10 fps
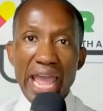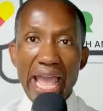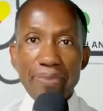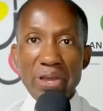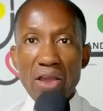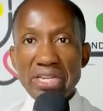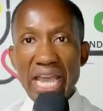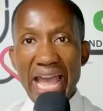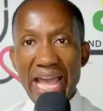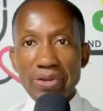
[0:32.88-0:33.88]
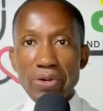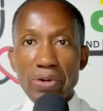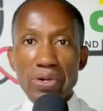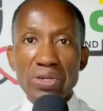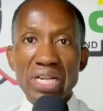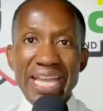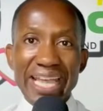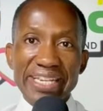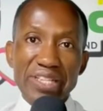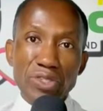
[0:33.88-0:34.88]
about alcohol
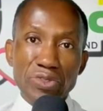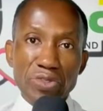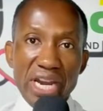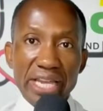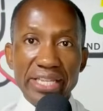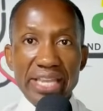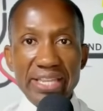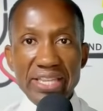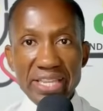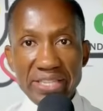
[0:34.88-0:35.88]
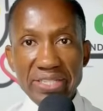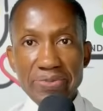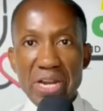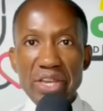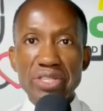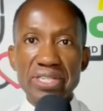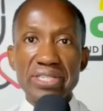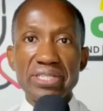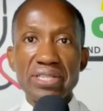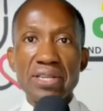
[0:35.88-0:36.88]
and its drug
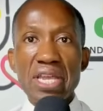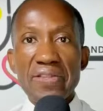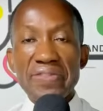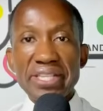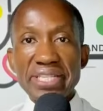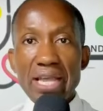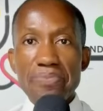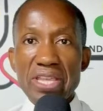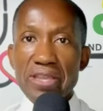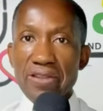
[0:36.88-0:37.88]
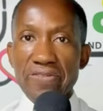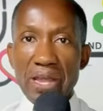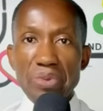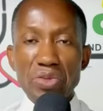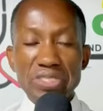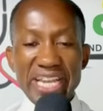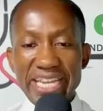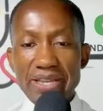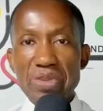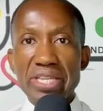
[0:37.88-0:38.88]
interactions. This can be
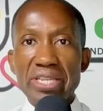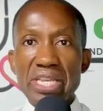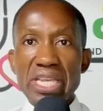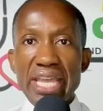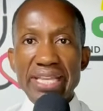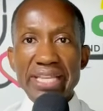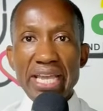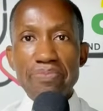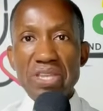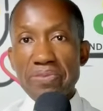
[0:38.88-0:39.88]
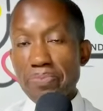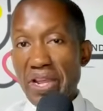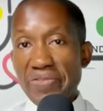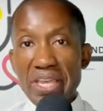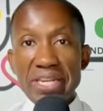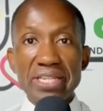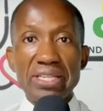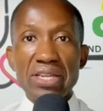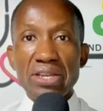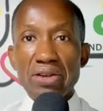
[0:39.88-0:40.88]
pharmacodynamic and can be pathetic,
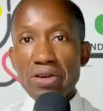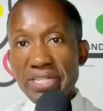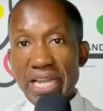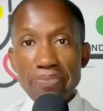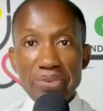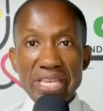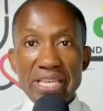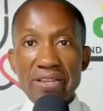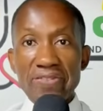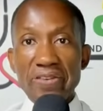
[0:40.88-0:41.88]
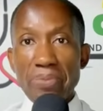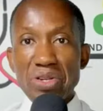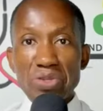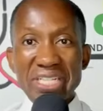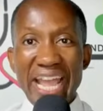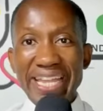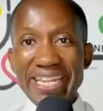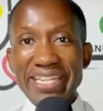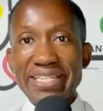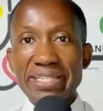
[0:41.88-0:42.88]
or can be
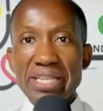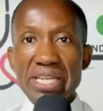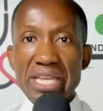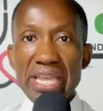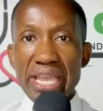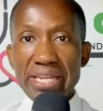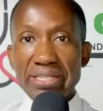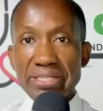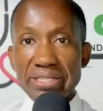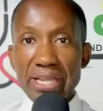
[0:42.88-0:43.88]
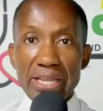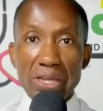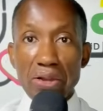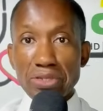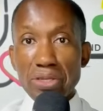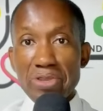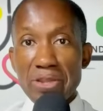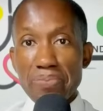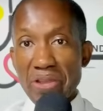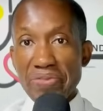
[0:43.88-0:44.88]
pharmacokinetic and can also be
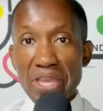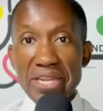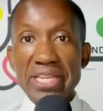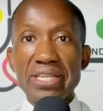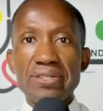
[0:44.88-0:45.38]
pathetic.